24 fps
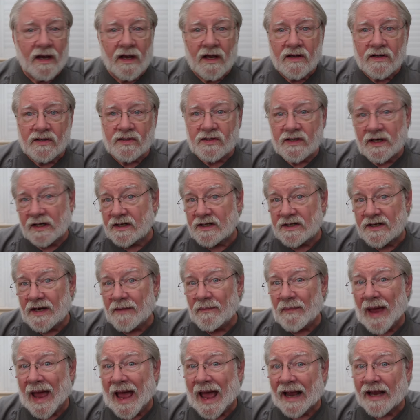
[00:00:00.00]
60
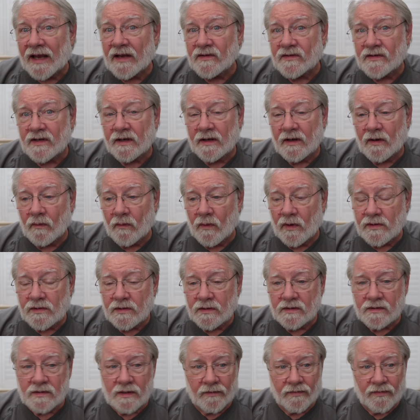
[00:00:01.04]
packets in it, which is a